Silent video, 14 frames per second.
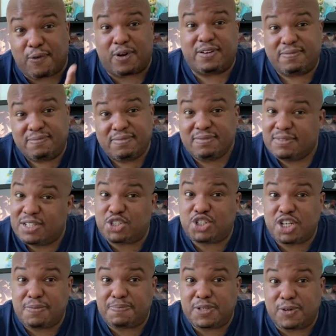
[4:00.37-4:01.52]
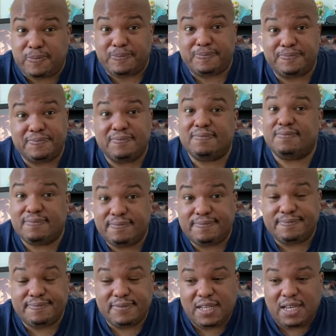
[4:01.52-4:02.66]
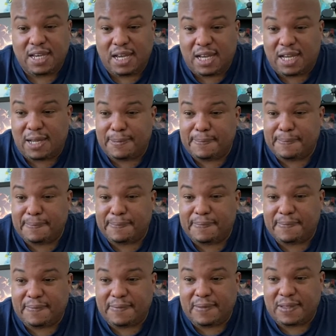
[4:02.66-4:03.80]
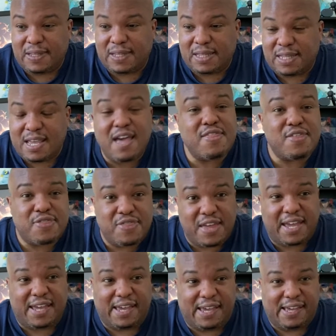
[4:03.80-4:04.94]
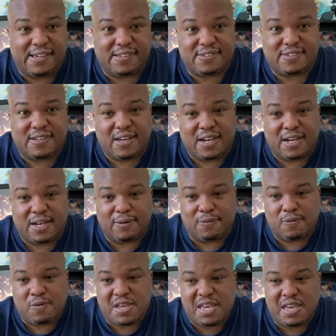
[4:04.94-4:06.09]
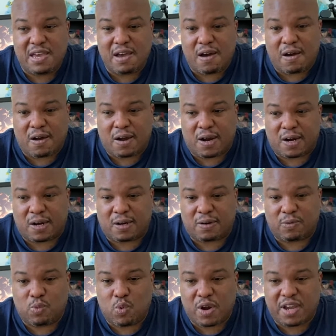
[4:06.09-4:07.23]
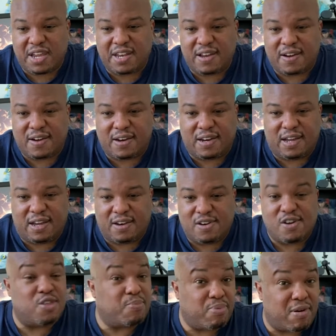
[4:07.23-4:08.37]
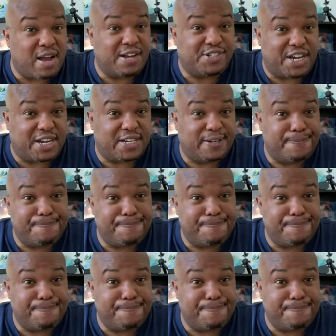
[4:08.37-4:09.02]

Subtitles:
it. It's cheap, too. The other thing is we are working on another project.